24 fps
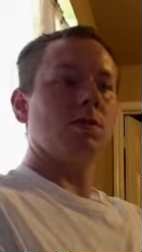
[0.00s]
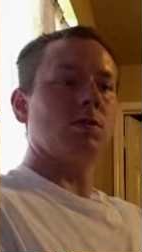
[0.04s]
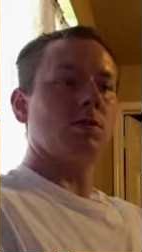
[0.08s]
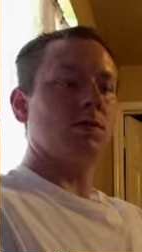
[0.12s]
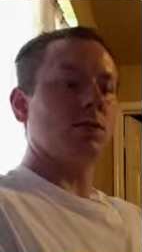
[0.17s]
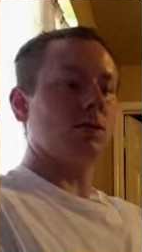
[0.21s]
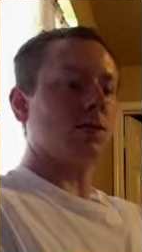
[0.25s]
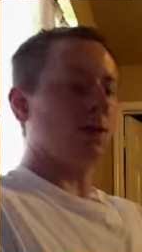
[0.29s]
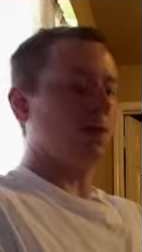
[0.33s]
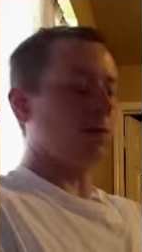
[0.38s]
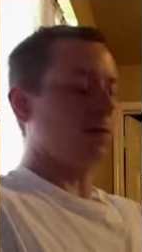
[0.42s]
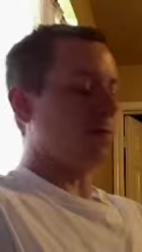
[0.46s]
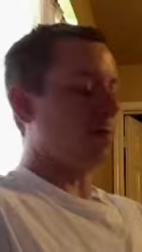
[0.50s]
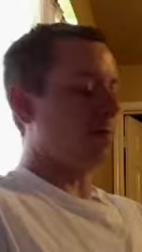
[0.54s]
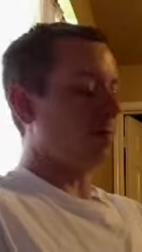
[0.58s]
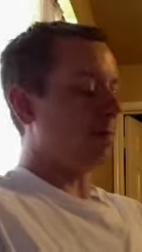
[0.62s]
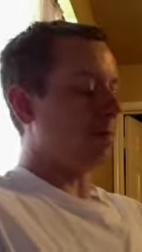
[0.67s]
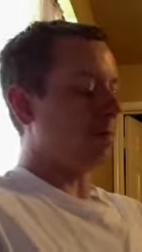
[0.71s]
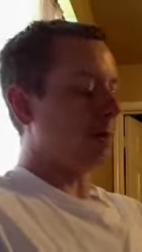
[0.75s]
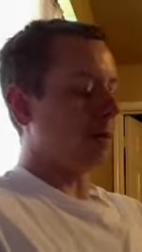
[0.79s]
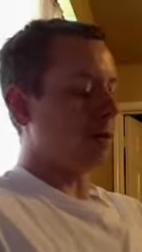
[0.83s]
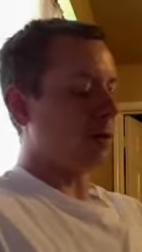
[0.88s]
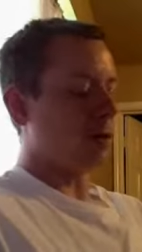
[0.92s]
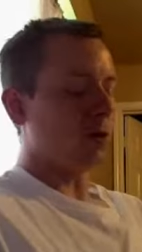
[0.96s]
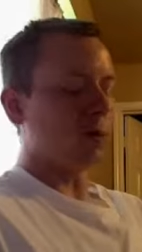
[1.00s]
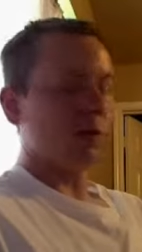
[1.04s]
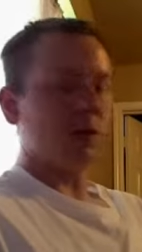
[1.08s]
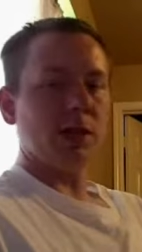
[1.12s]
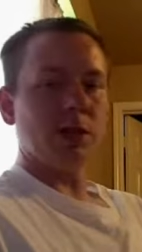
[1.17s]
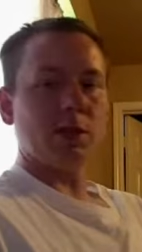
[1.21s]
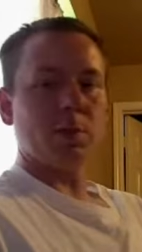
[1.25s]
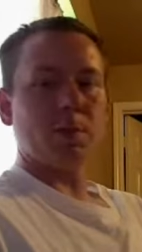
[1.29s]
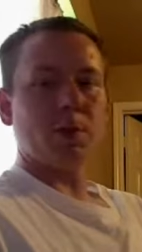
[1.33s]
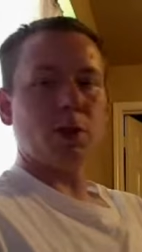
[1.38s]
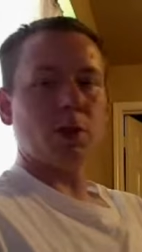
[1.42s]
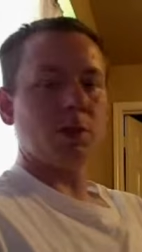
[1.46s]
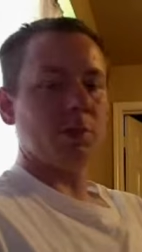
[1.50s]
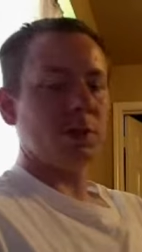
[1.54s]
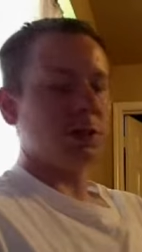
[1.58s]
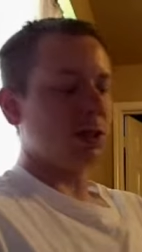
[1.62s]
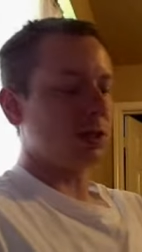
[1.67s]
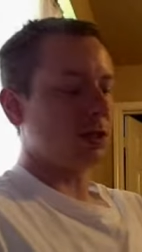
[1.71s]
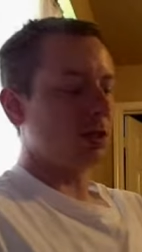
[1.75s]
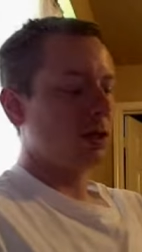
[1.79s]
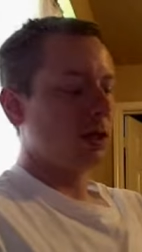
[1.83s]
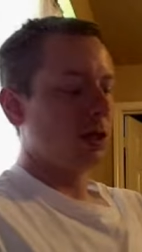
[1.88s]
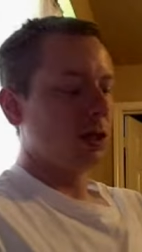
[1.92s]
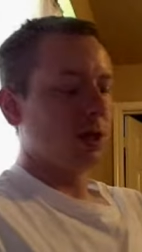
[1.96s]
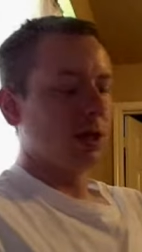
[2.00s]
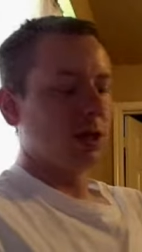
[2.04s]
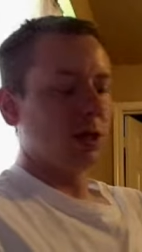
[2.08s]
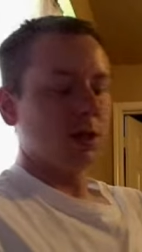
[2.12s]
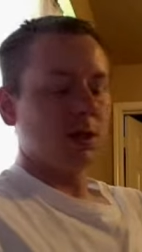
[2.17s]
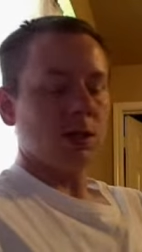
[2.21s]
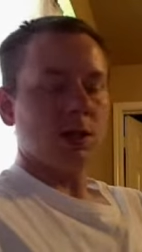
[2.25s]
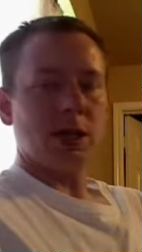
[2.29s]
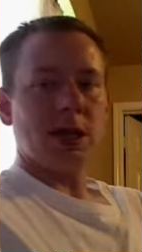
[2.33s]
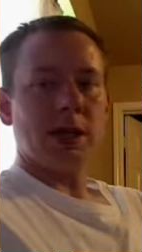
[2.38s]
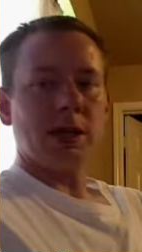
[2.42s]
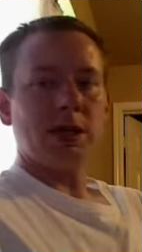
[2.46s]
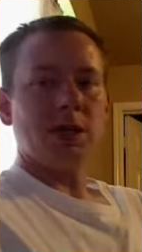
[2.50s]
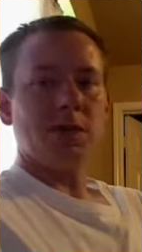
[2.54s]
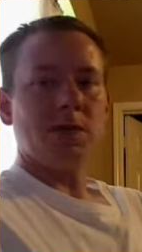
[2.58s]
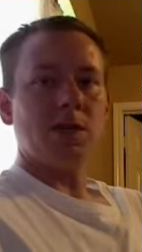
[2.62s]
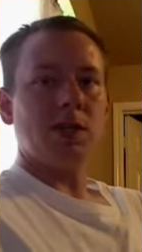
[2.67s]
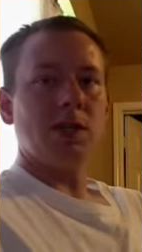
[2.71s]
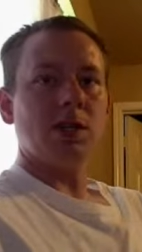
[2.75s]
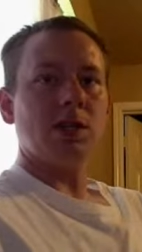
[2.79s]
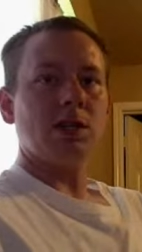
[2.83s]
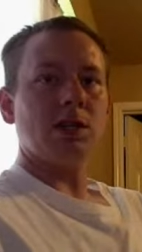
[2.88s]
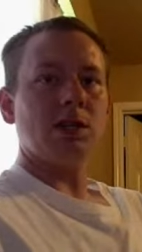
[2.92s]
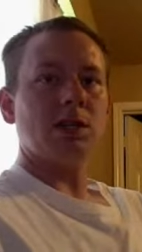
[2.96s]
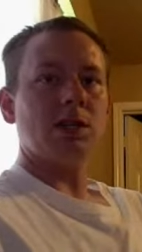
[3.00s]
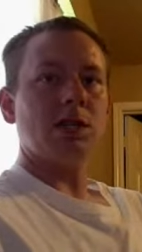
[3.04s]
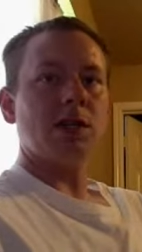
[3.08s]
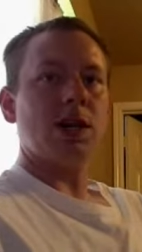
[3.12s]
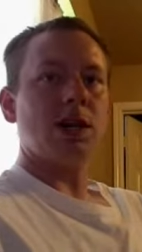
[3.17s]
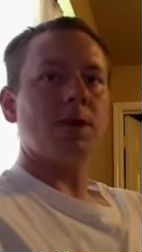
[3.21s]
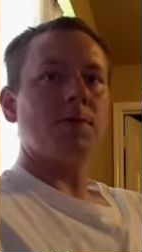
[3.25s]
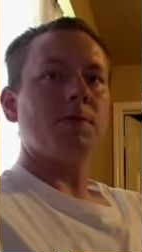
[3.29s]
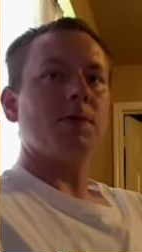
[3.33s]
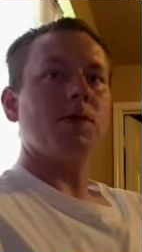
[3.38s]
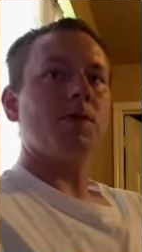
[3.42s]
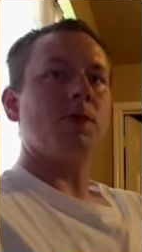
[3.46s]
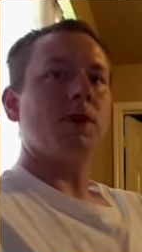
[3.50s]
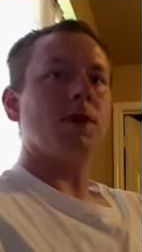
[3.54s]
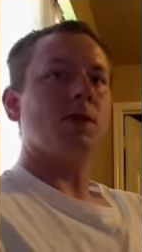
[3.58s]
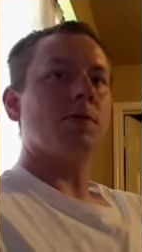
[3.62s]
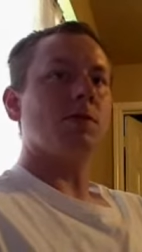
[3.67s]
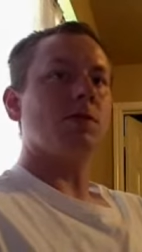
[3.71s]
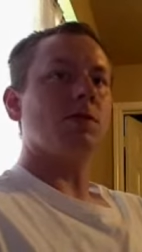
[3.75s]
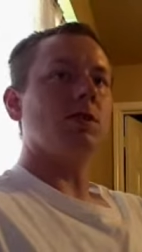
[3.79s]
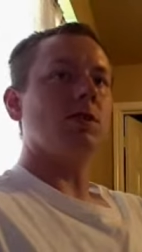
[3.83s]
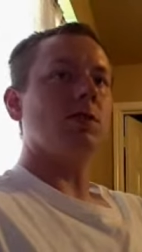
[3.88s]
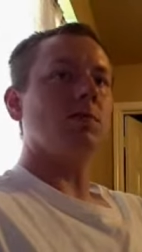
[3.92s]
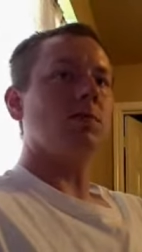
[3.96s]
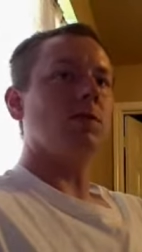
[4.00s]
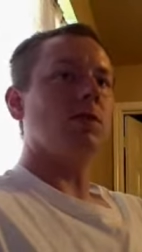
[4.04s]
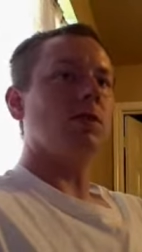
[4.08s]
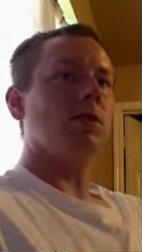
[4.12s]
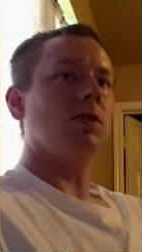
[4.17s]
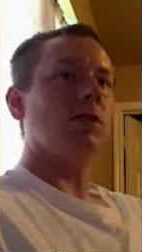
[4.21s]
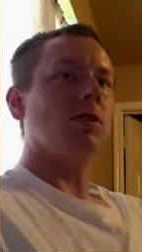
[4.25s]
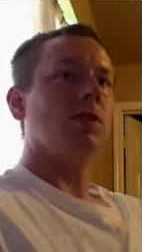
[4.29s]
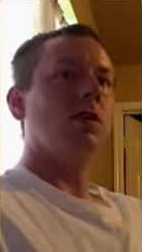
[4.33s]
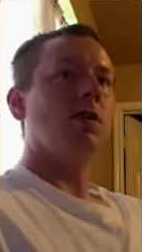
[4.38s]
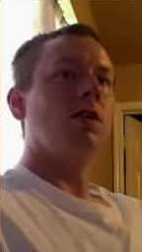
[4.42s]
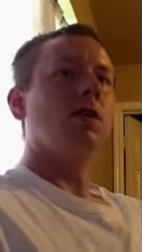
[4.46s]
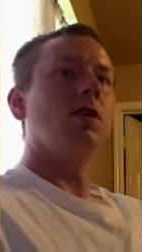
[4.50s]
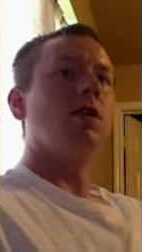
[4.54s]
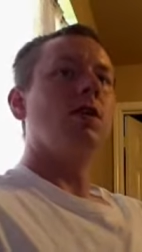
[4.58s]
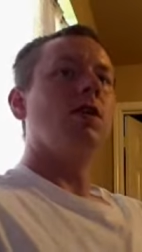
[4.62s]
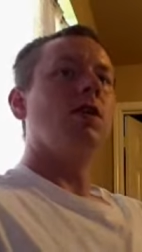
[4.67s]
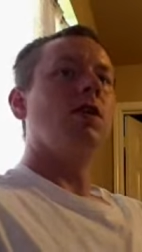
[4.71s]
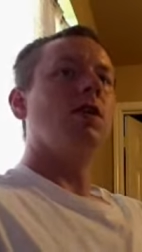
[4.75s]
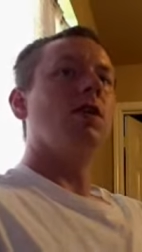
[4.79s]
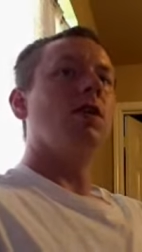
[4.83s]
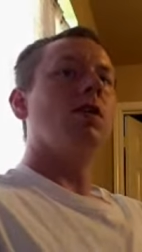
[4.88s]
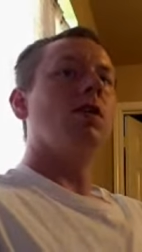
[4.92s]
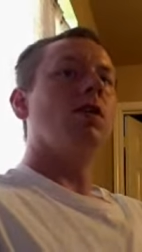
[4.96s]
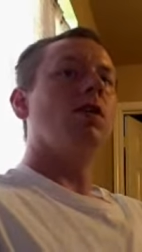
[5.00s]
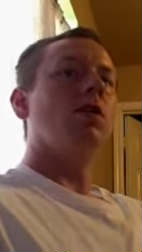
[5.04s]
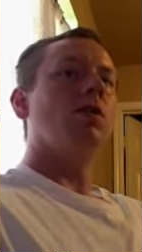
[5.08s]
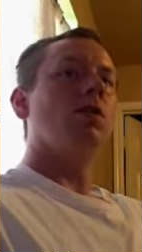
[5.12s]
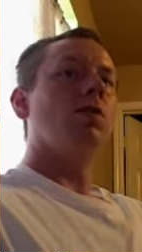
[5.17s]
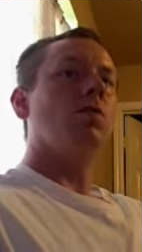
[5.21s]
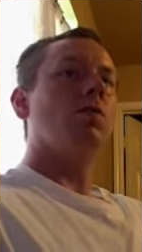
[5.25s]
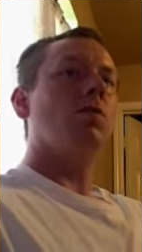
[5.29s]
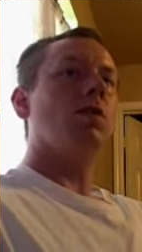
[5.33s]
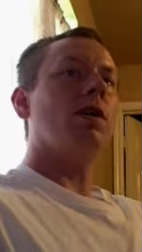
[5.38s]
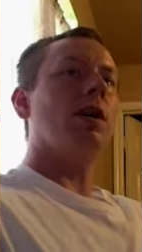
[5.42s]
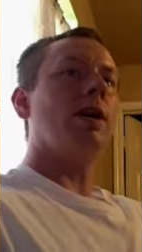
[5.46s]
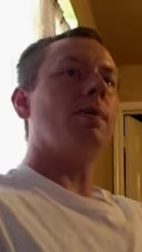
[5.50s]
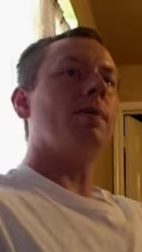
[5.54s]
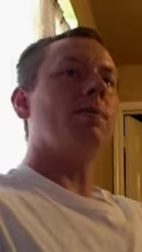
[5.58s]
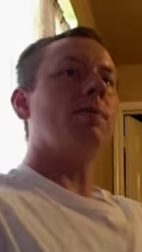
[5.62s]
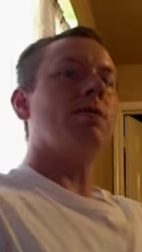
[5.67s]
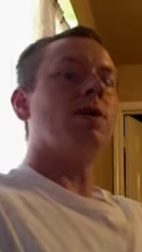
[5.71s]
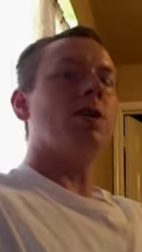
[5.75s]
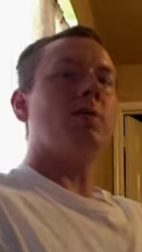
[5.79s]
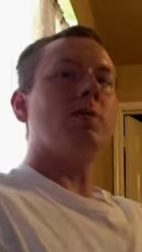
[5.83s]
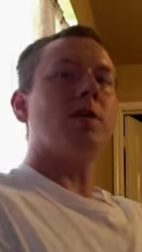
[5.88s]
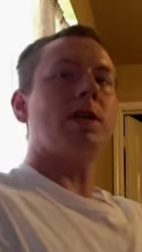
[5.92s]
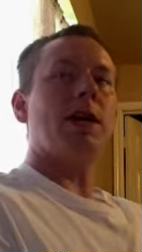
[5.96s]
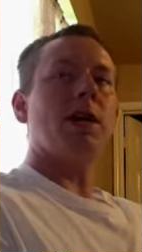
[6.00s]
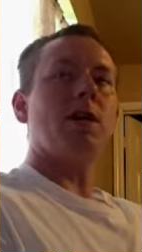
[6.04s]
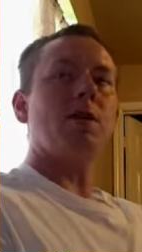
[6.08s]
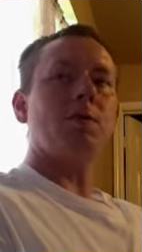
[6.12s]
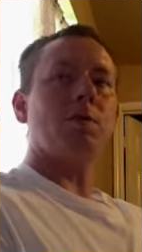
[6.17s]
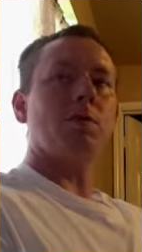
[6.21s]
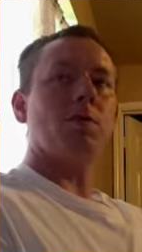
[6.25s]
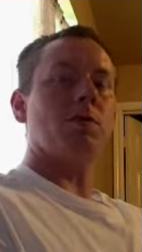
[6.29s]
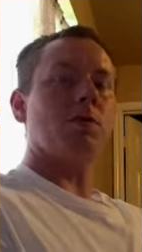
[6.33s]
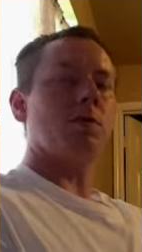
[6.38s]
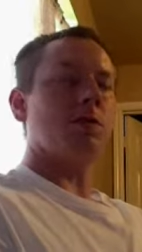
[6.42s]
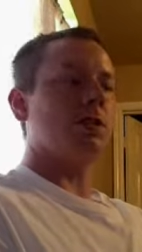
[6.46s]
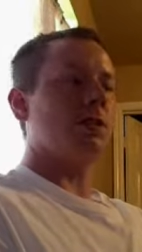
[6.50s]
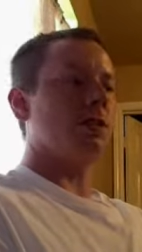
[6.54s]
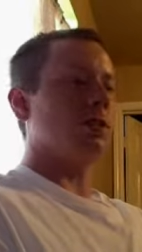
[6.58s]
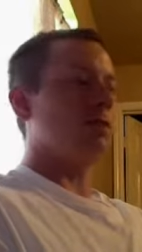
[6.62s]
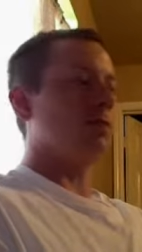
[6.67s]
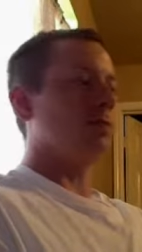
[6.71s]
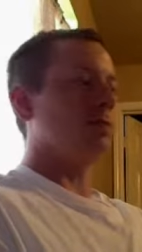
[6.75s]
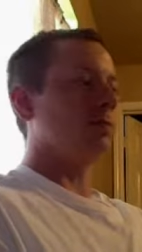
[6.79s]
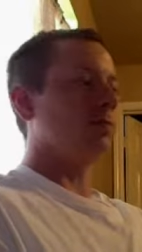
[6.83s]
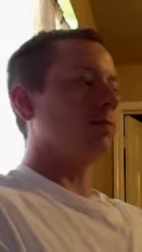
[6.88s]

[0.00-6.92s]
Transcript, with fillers: So, going into prohibition, the activity doesn't stop, the crime goes up. What happens coming out of prohibition?